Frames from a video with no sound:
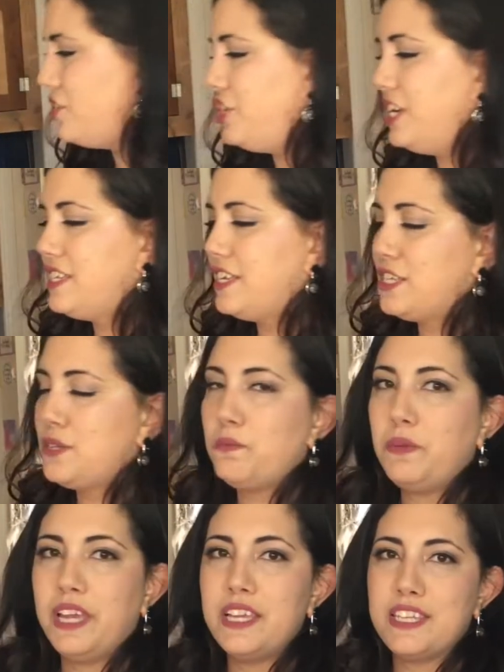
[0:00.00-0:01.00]
Jesus,
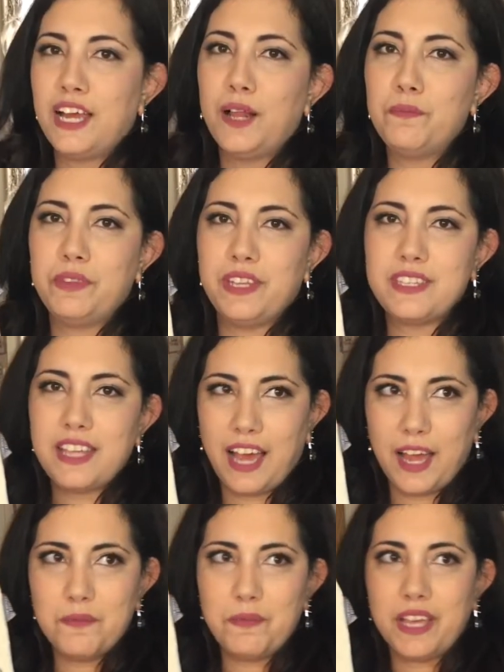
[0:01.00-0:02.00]
please help this
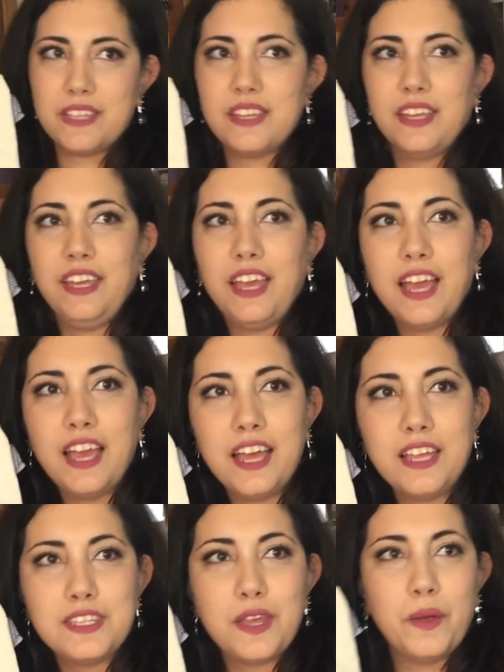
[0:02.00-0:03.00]
hot mess.
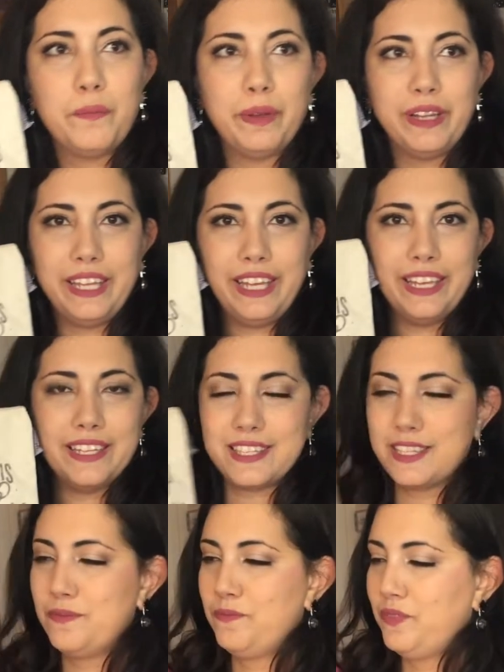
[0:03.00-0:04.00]
Yes, uh, please.
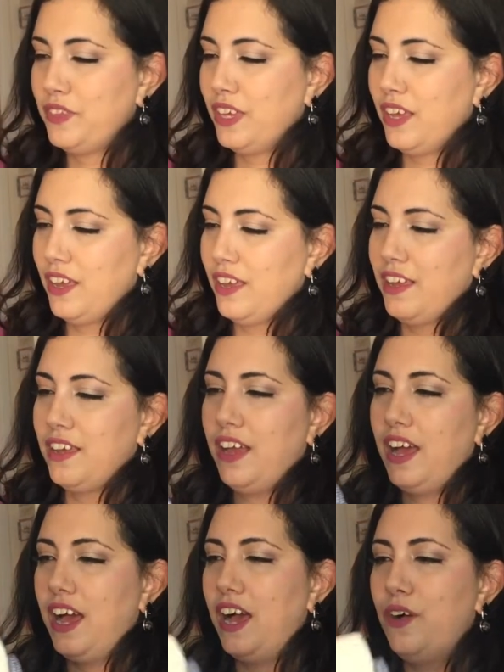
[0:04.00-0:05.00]

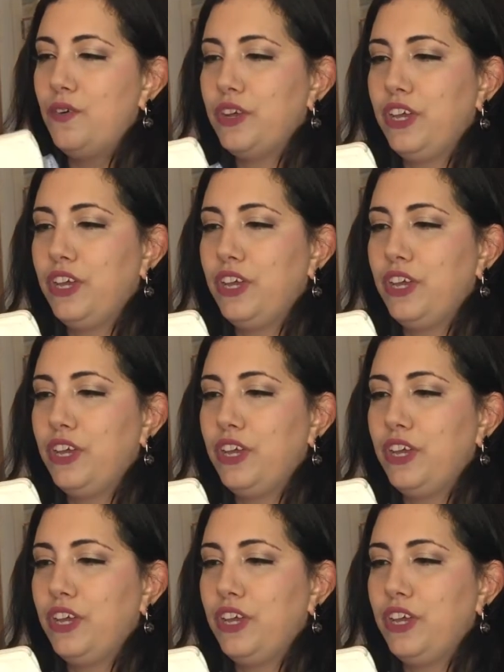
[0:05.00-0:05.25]
How